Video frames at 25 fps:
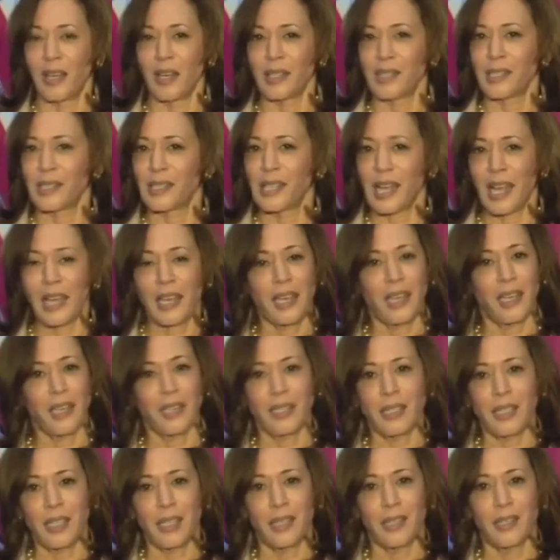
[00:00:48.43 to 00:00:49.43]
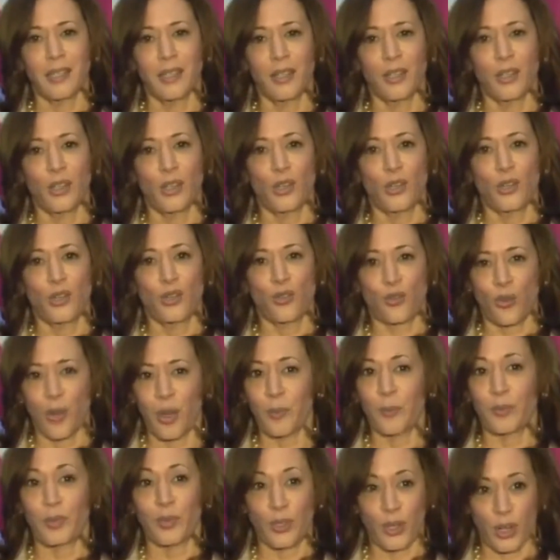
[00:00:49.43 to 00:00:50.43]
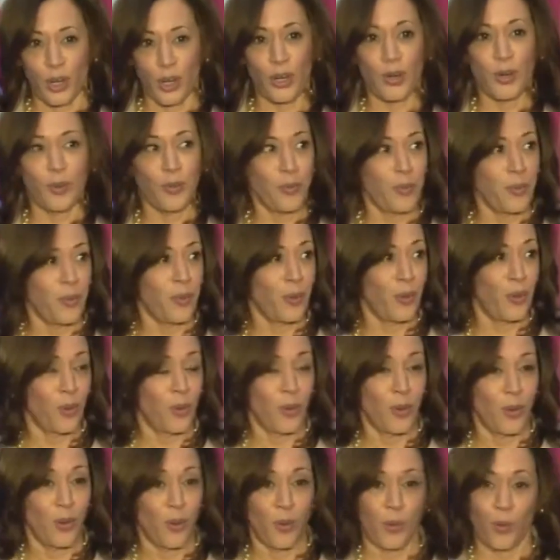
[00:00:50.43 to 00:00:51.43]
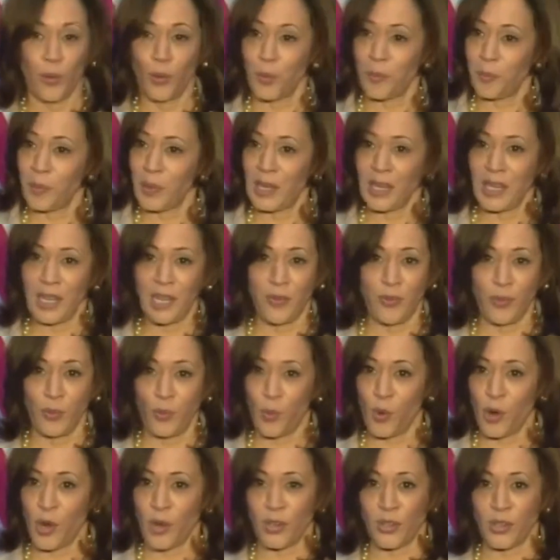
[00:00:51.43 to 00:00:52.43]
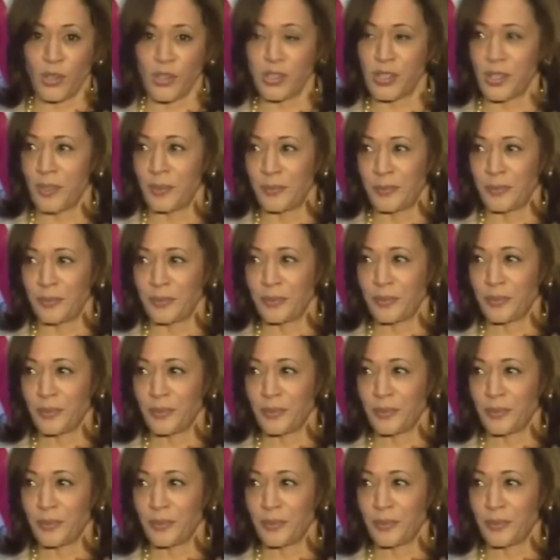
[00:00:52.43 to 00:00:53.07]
a second Trump term would be even worse.